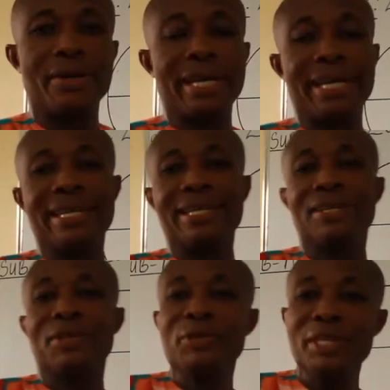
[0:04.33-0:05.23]
Okay,
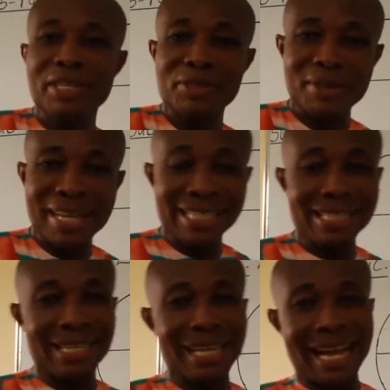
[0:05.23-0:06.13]
good day
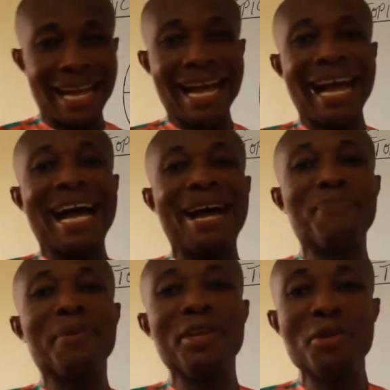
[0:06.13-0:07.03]
students,
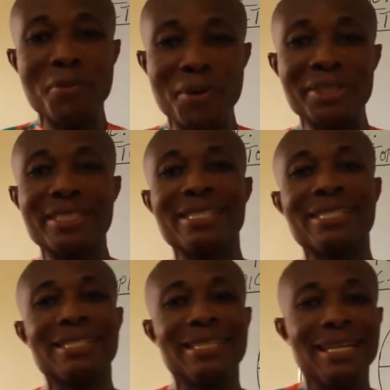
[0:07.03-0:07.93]
happy new
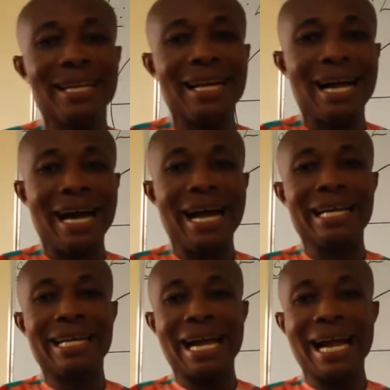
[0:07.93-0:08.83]
month.
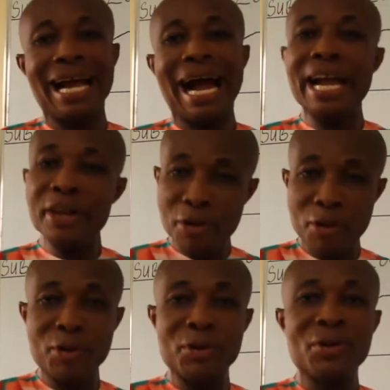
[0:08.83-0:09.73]
And I
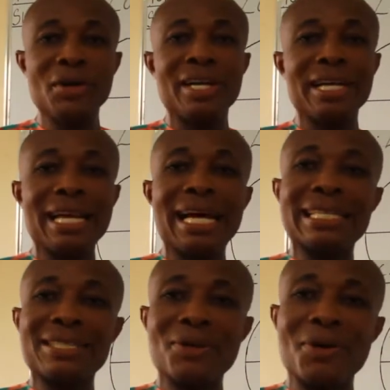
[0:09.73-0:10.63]
know
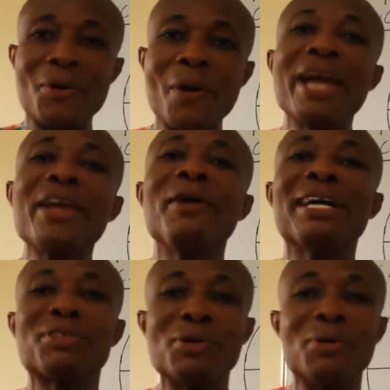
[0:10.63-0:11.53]
that while you
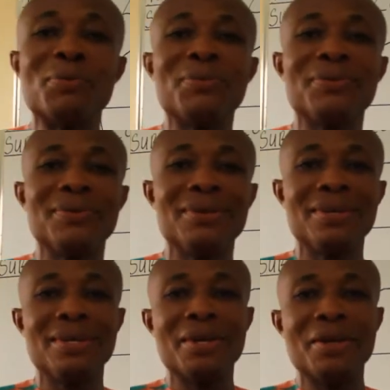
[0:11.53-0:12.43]
are at home,
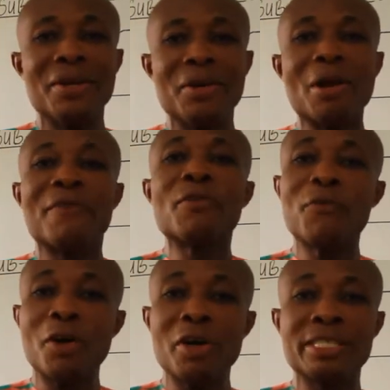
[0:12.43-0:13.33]
you have not
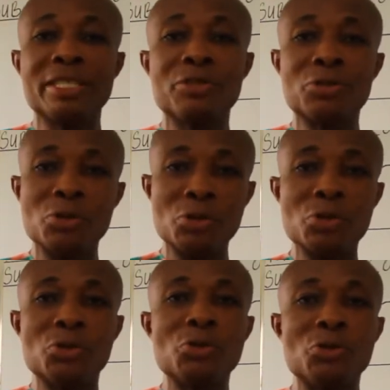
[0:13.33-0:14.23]
forgotten
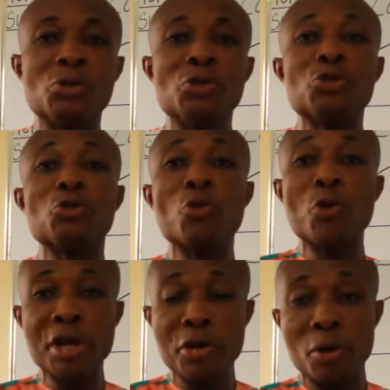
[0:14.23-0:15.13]
to
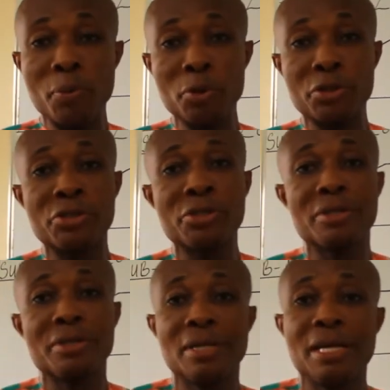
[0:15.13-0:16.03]
read your books,
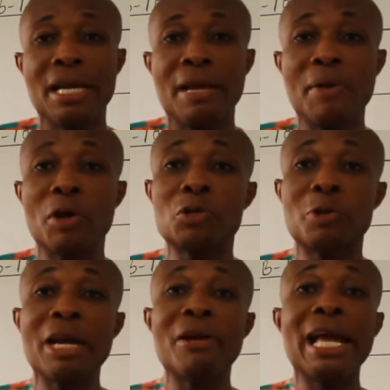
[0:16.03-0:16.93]
because
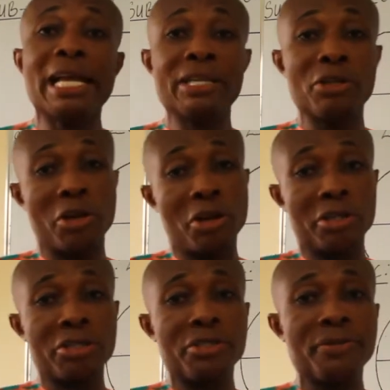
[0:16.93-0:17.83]
whether you like it or not,